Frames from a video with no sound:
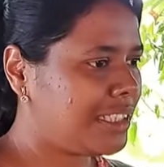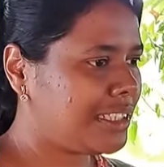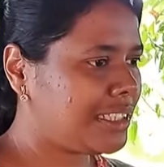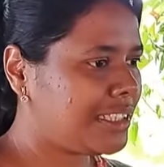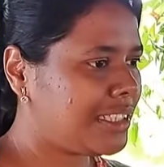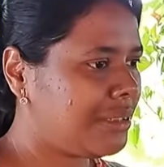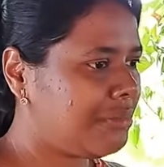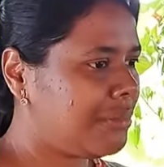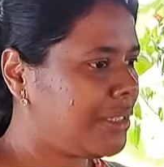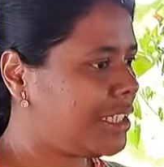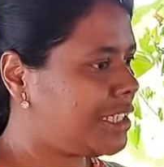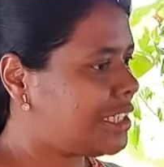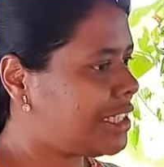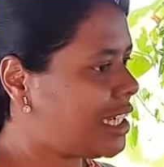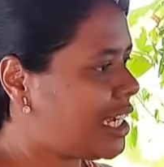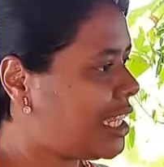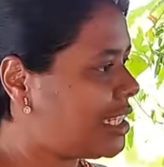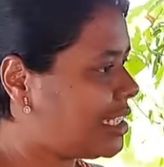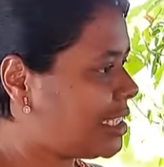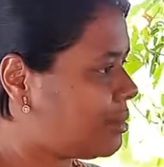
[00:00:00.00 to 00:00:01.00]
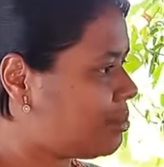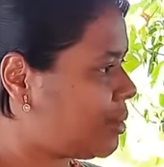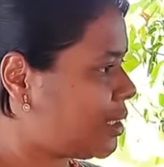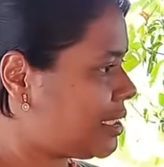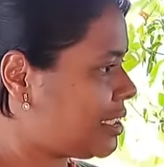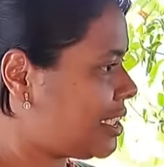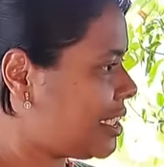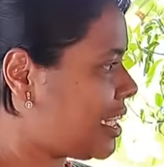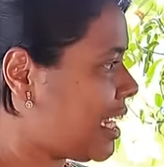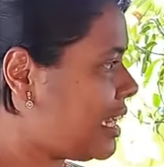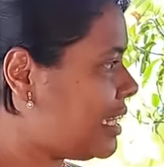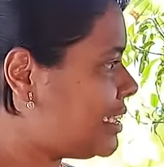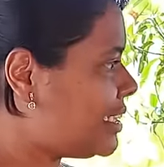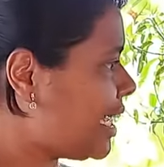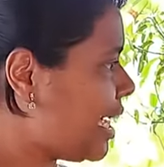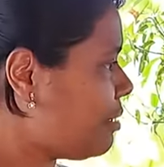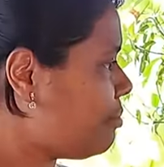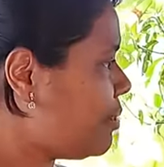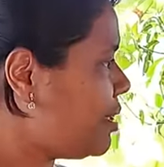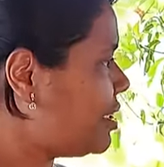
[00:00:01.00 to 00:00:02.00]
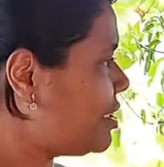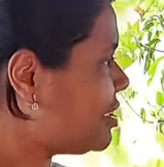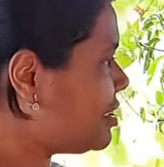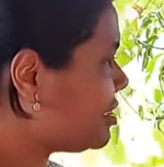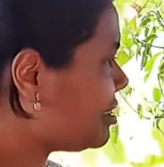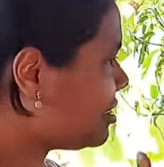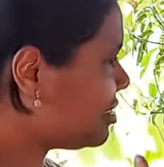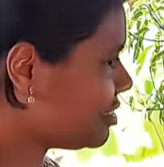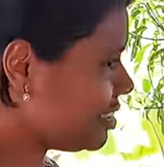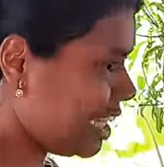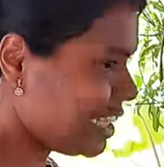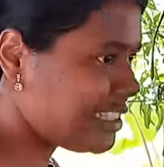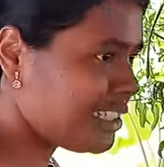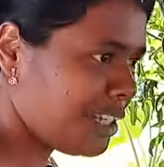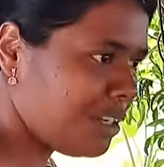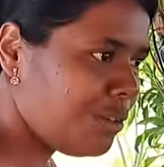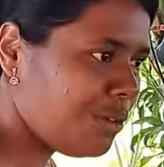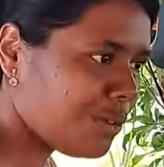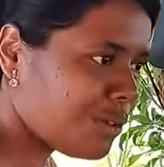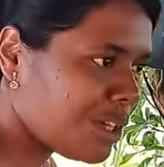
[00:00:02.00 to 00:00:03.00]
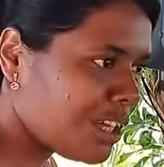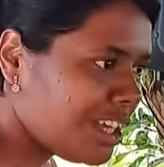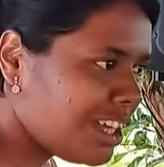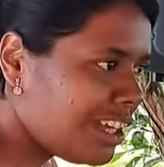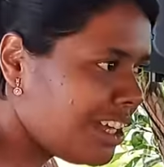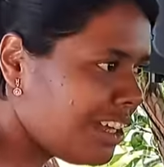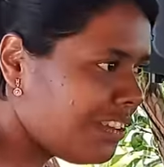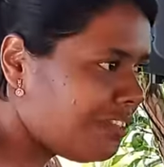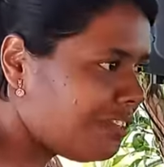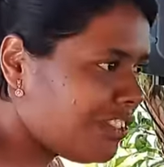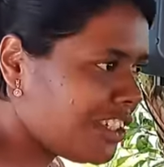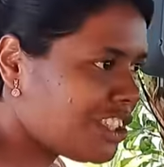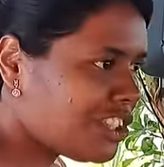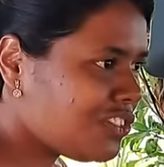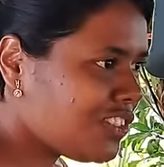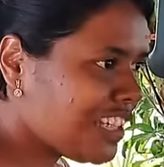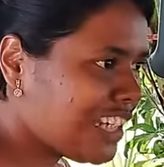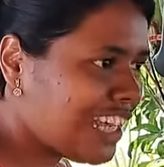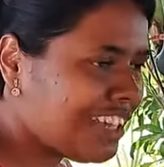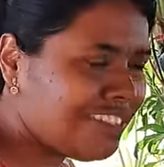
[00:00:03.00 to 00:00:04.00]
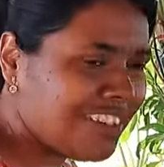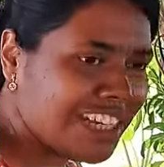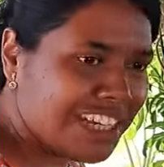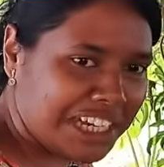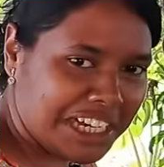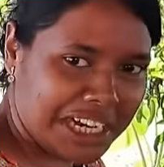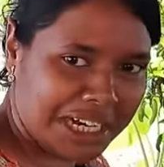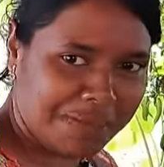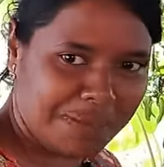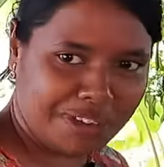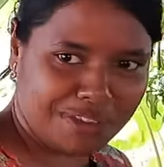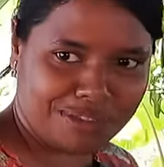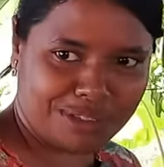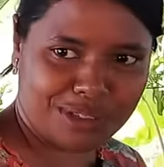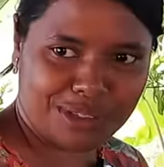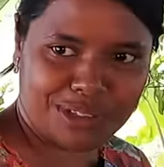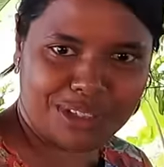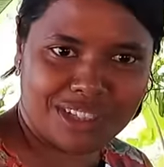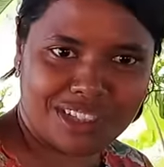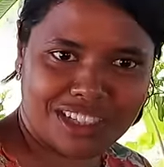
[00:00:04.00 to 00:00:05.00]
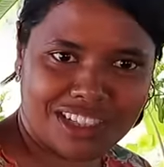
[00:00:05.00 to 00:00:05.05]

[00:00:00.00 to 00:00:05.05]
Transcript: is dementia, this person Alzheimer's. Yes or no? Which we never heard before.